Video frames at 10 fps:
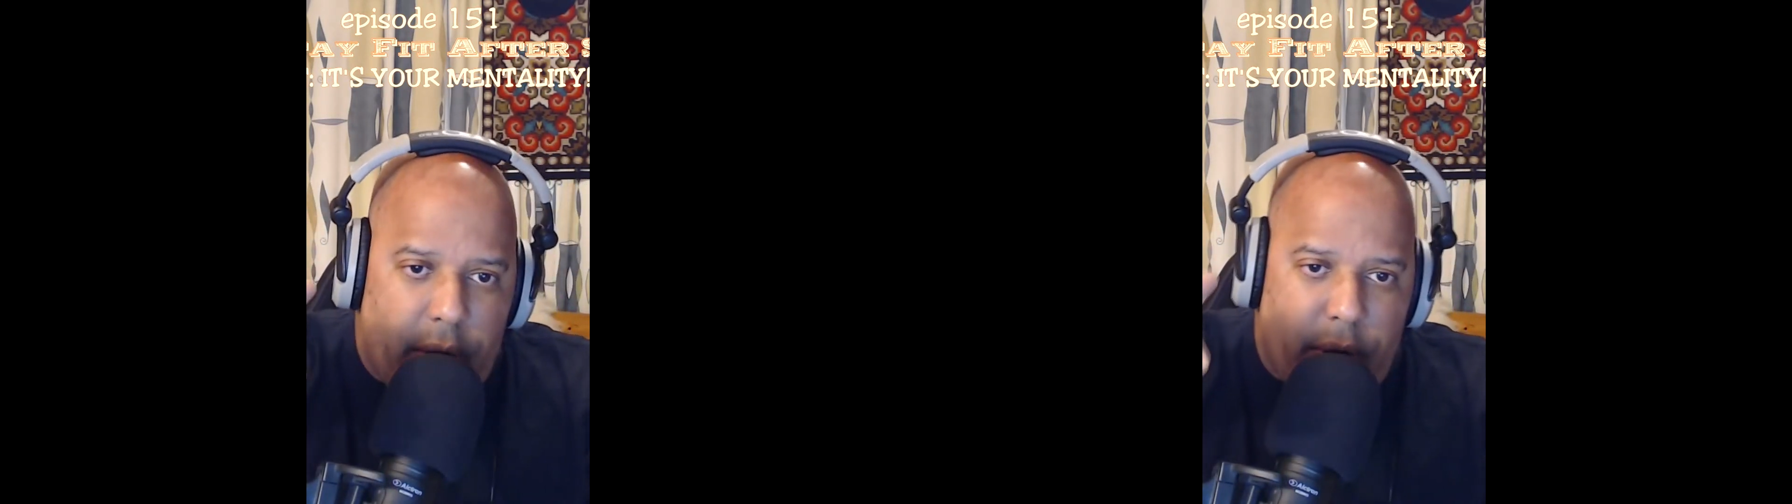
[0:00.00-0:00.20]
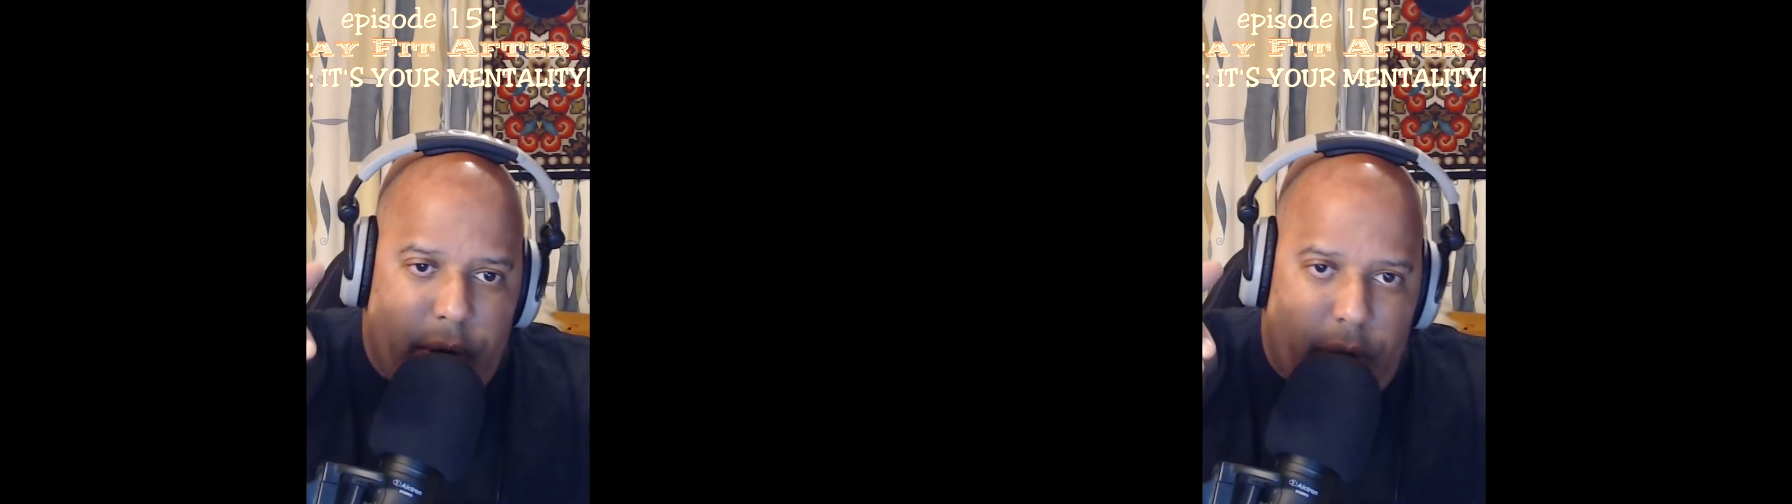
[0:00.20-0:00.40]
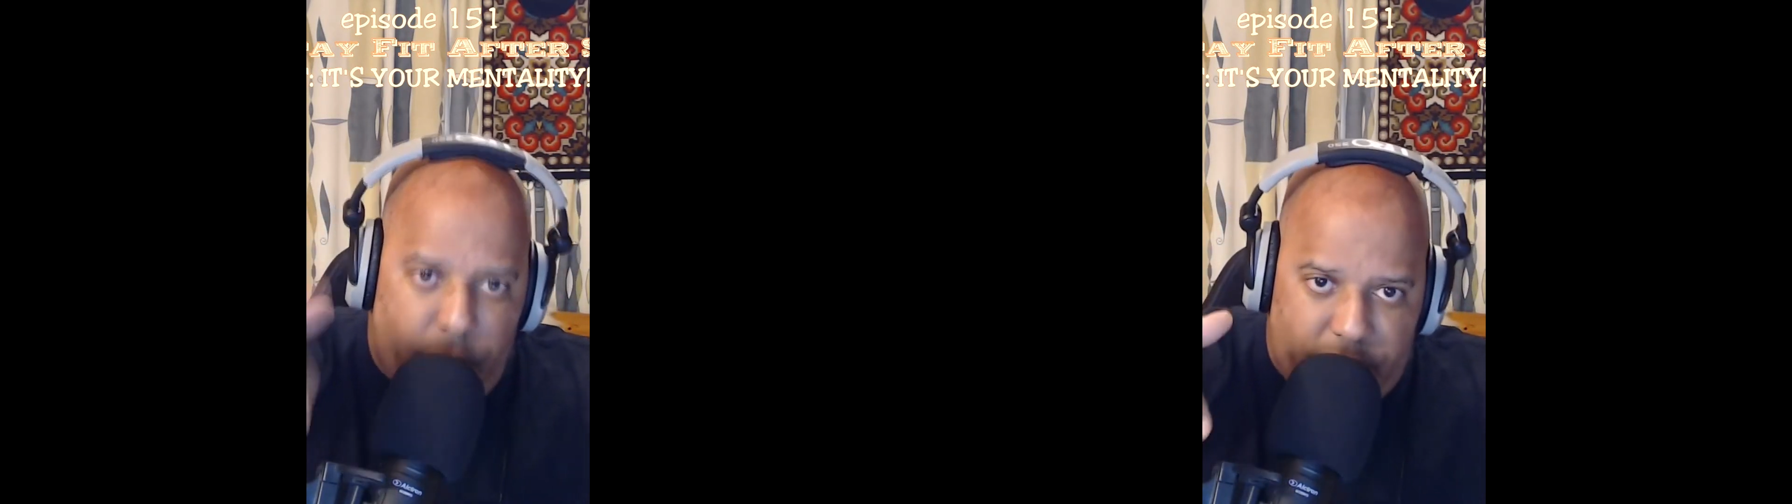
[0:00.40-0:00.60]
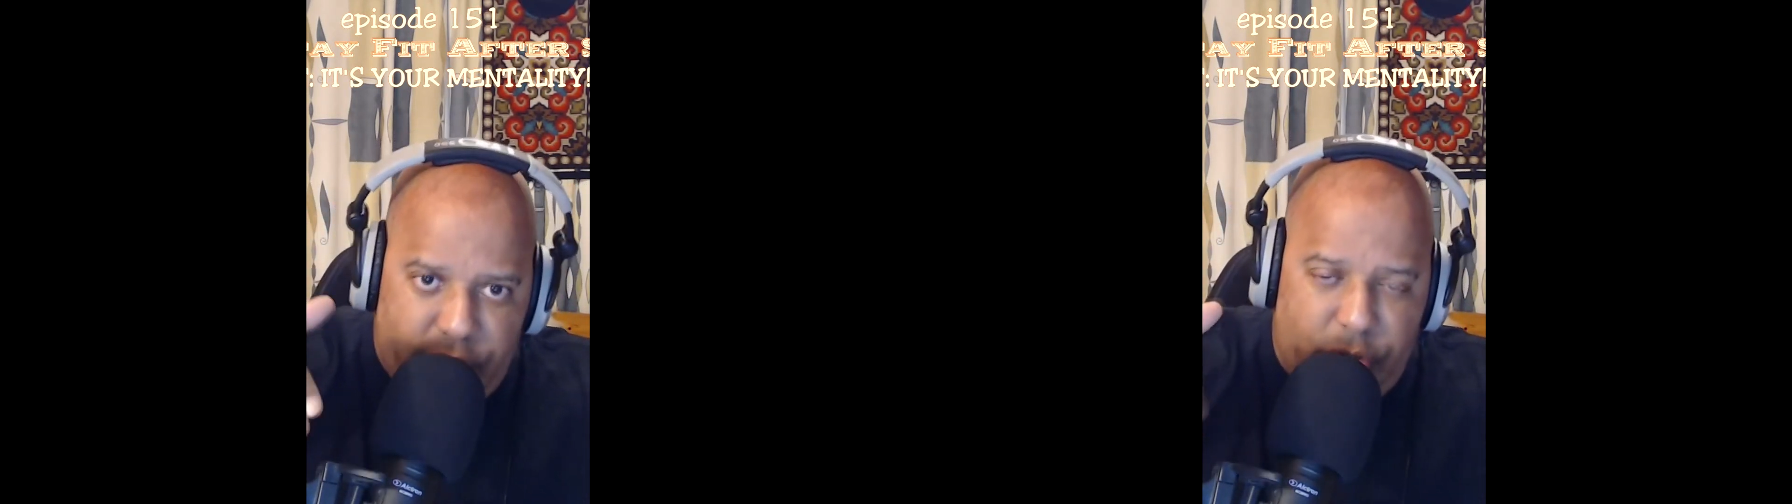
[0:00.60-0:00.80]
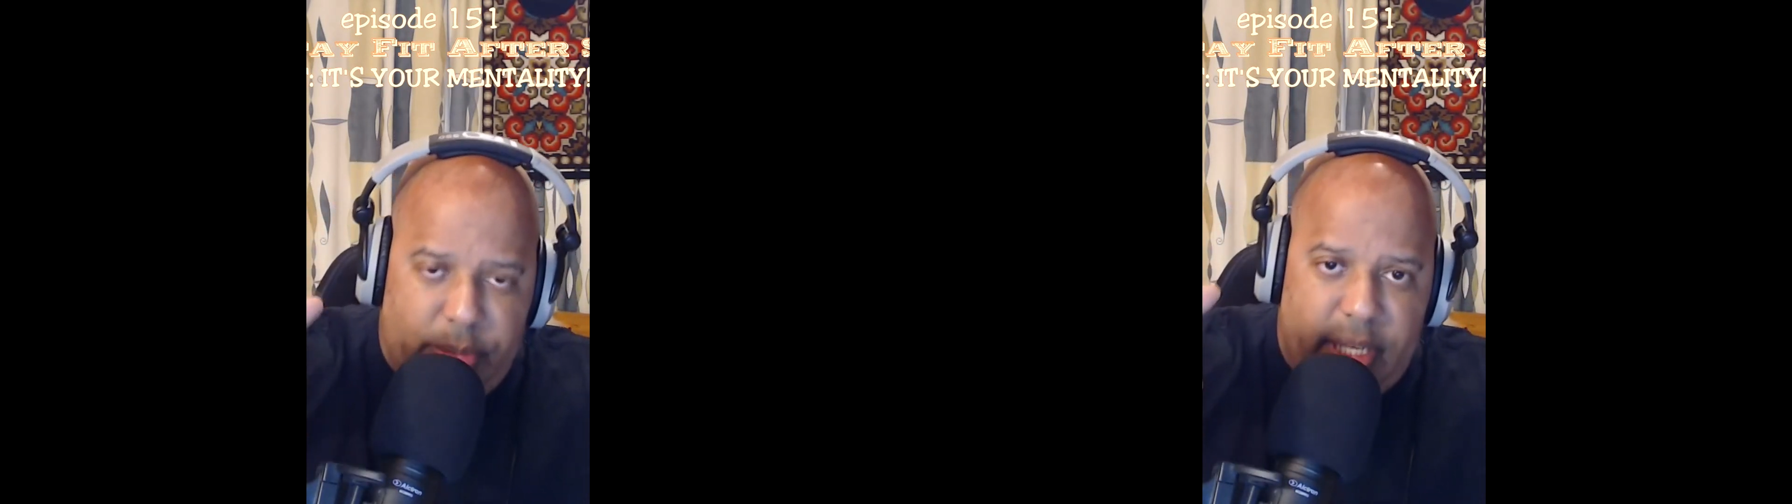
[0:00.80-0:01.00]
your lower
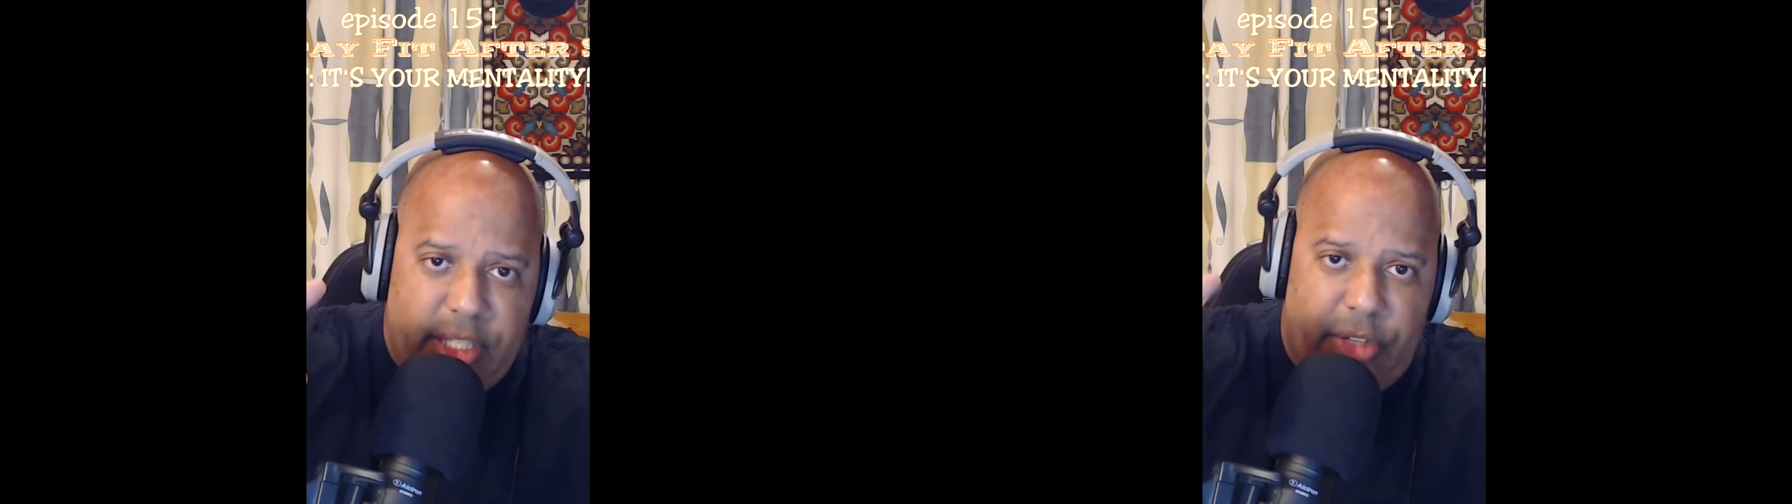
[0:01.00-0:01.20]
extremities,